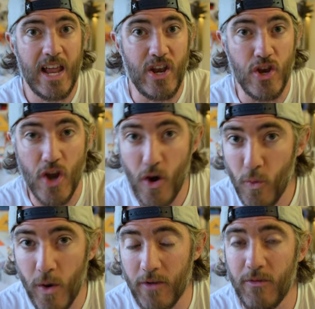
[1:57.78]
no
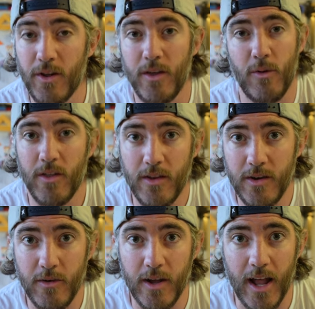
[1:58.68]
one really wanted to
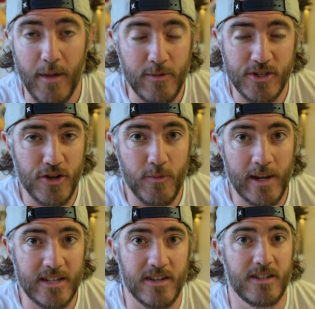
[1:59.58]
do it. I'm assuming
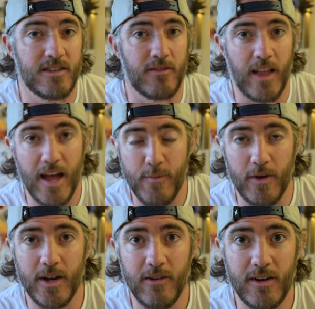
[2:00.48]
it's because of
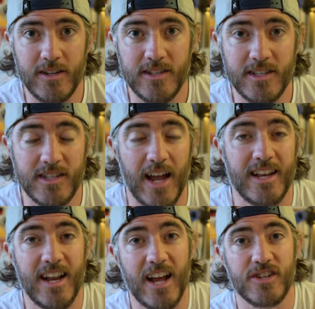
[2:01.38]
liability reasons. I
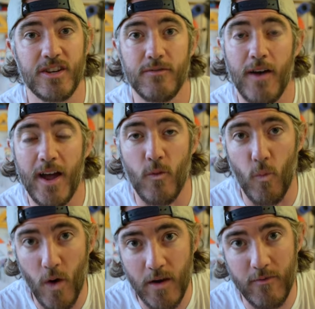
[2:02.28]
did actually find
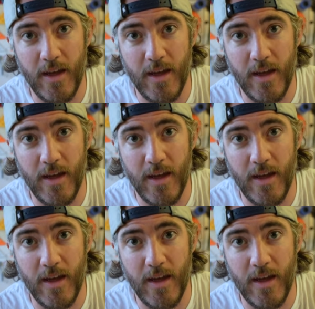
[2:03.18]
one